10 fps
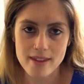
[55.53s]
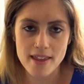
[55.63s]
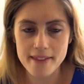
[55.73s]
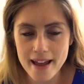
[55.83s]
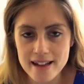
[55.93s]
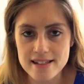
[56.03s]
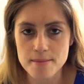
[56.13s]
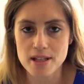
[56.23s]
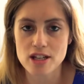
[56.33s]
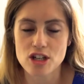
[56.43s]
that has
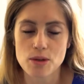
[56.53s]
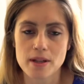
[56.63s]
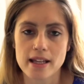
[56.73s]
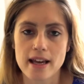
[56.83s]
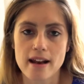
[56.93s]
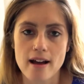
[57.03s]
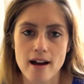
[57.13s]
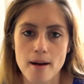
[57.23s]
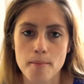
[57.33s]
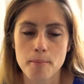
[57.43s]
something to do with it,
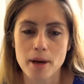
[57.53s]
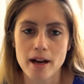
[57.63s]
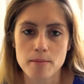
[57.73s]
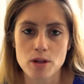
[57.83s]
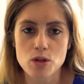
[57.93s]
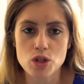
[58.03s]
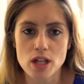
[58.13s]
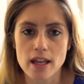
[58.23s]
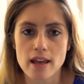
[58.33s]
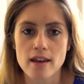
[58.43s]
but I'm
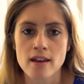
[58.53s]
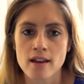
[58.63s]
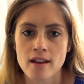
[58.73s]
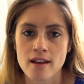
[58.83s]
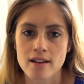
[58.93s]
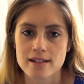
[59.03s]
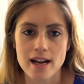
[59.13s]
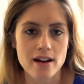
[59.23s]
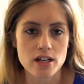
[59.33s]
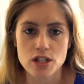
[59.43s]
usually
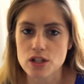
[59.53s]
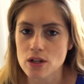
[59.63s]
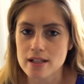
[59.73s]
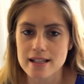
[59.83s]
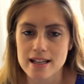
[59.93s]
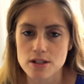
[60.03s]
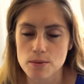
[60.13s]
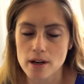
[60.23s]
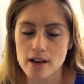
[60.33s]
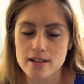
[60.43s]
tired as soon as I get to
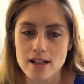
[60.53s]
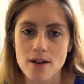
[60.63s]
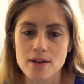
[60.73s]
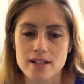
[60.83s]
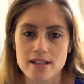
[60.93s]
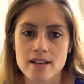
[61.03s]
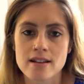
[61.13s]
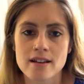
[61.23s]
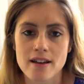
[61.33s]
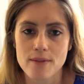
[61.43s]
work. So if
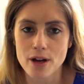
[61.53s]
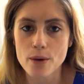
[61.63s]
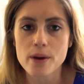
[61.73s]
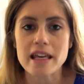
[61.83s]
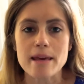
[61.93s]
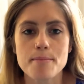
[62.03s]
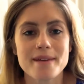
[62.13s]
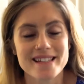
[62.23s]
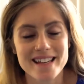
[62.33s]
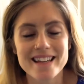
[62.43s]
I don't keep
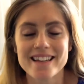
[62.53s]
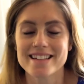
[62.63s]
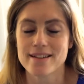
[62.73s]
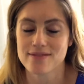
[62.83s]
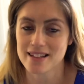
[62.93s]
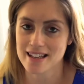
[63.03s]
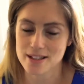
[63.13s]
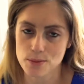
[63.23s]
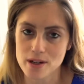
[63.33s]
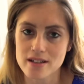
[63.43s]
busy, it definitely
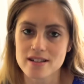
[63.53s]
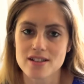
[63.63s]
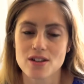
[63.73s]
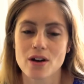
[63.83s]
gets worse. So